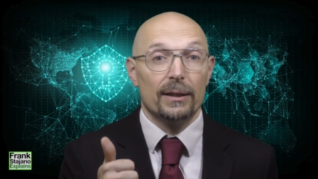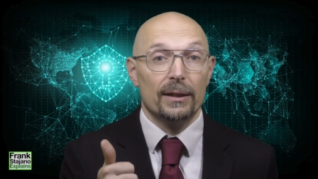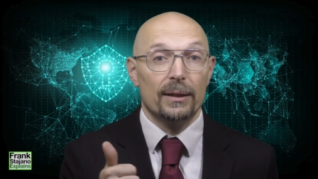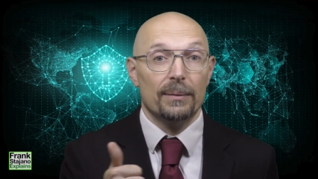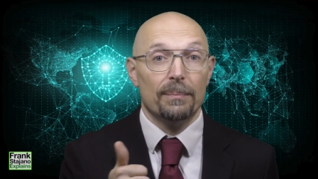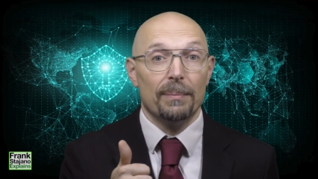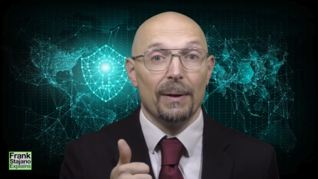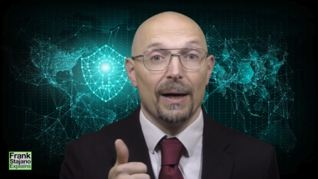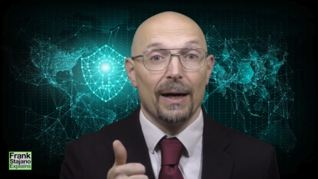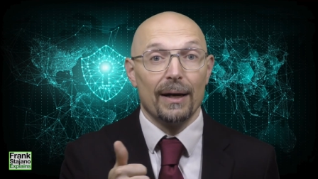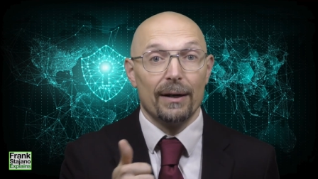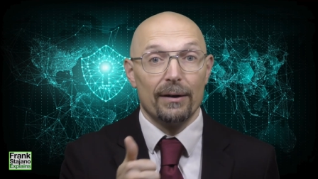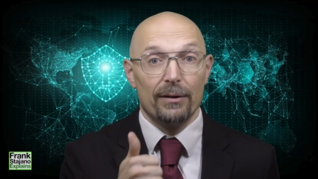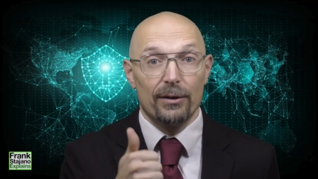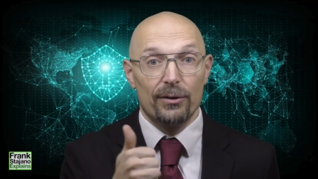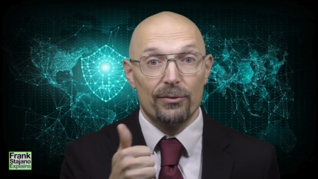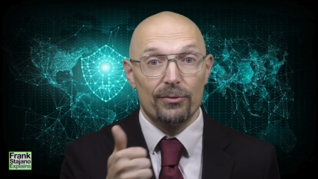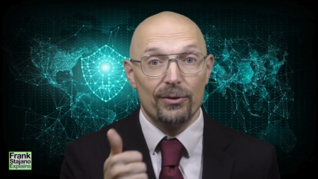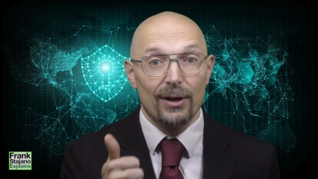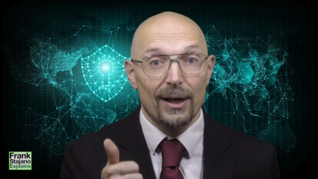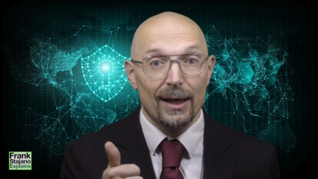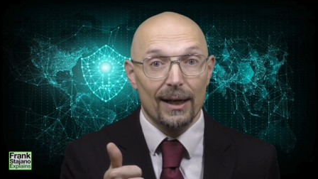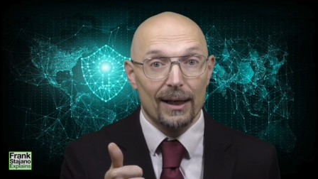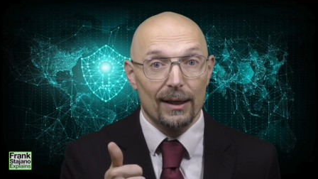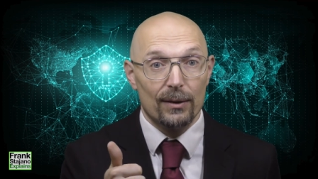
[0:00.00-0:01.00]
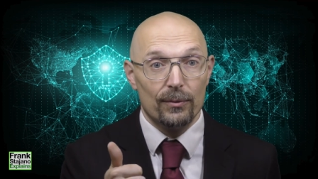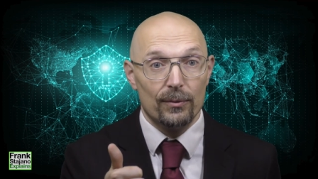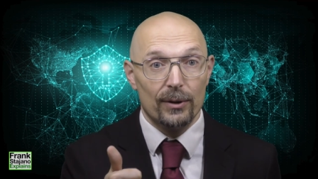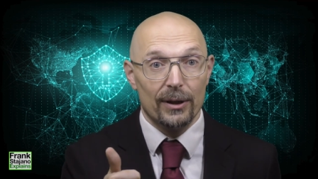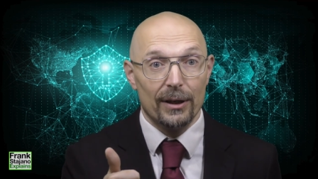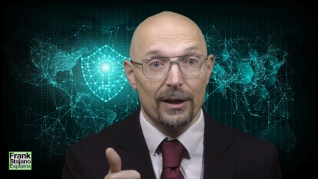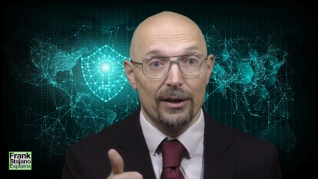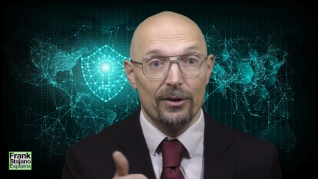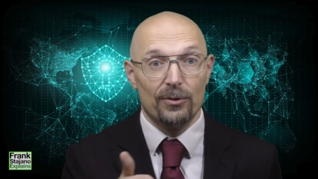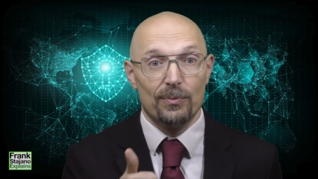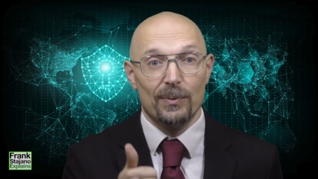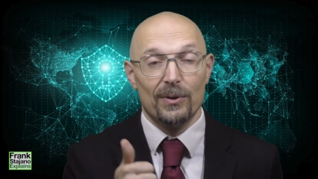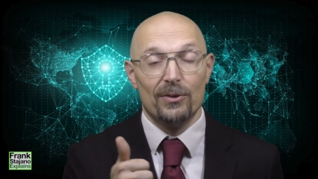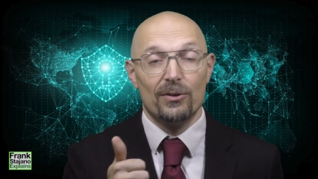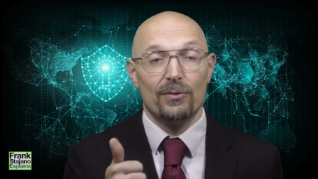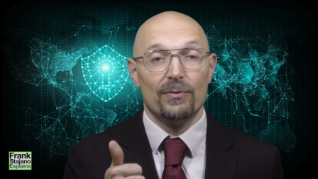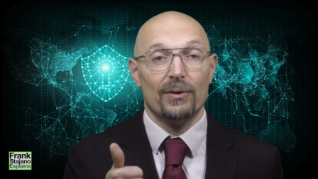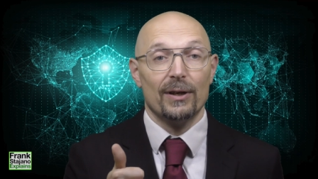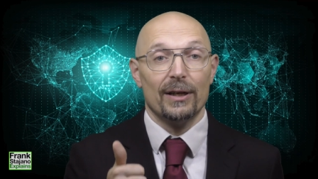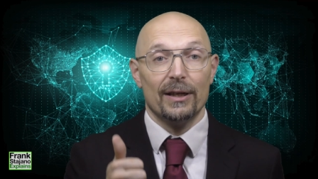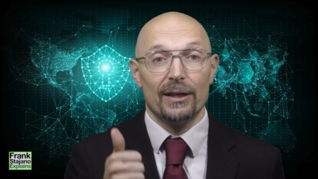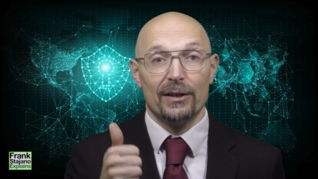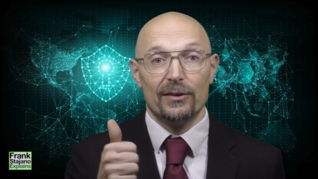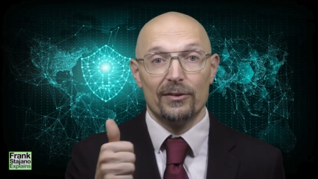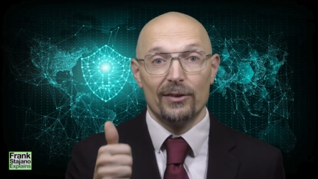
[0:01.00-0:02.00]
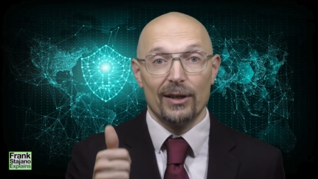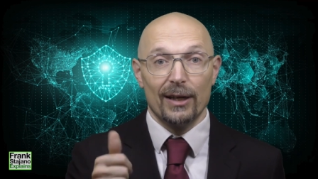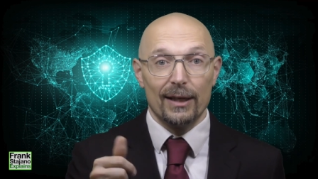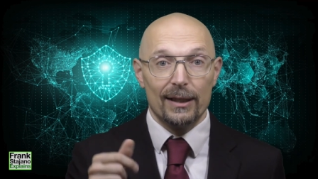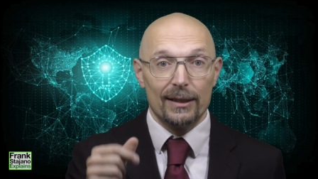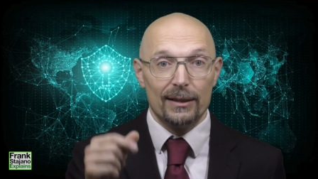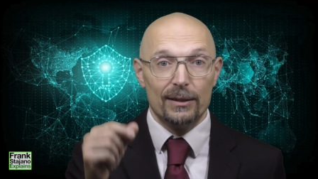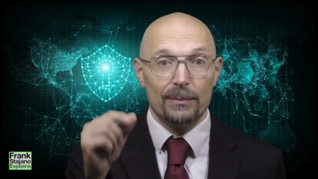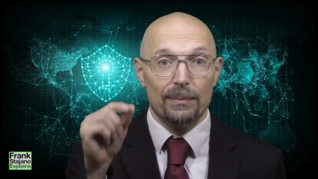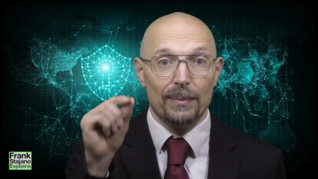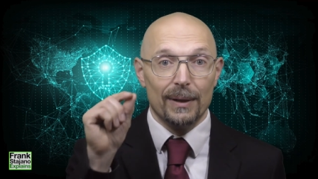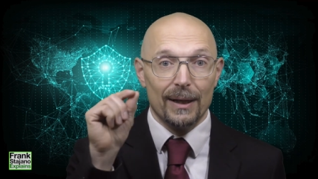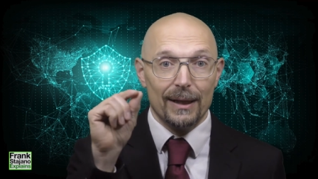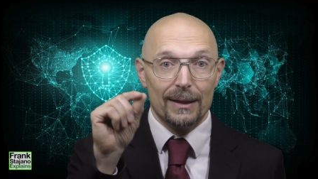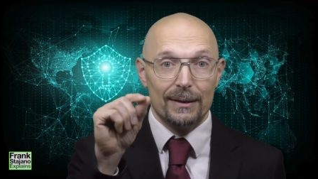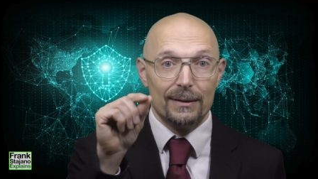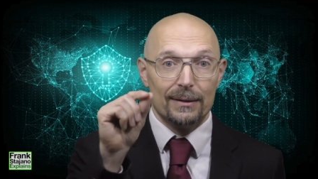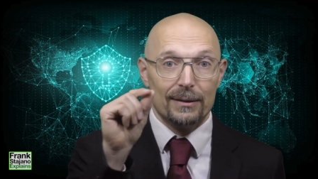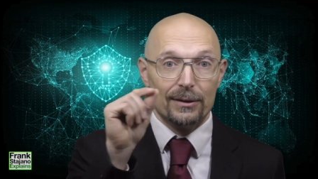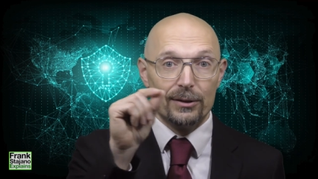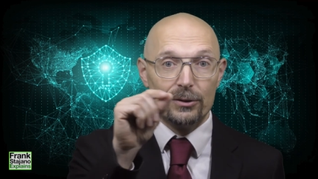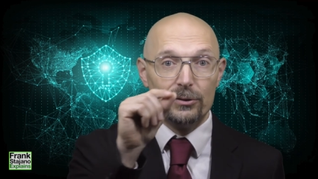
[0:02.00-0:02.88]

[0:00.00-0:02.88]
a binary file where I specify exactly the byte